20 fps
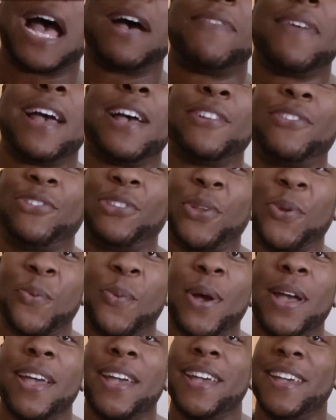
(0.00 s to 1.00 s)
I've actually
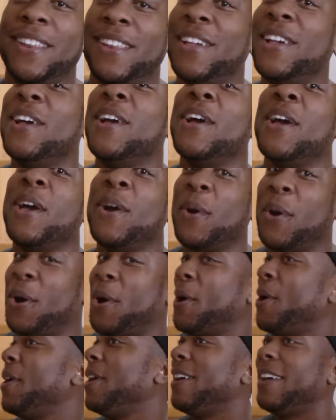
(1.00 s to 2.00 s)
weighed
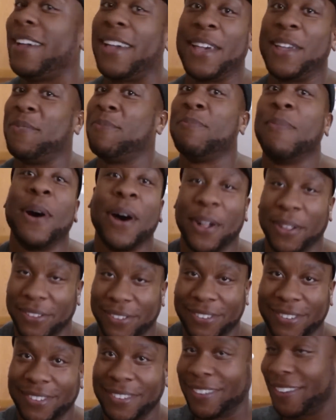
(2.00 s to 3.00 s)
in
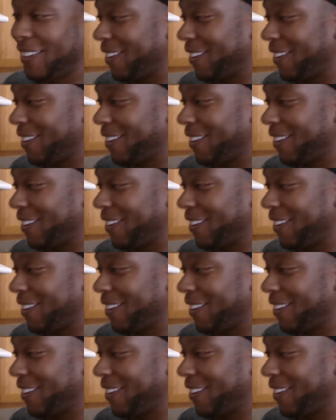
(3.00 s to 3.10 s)
months.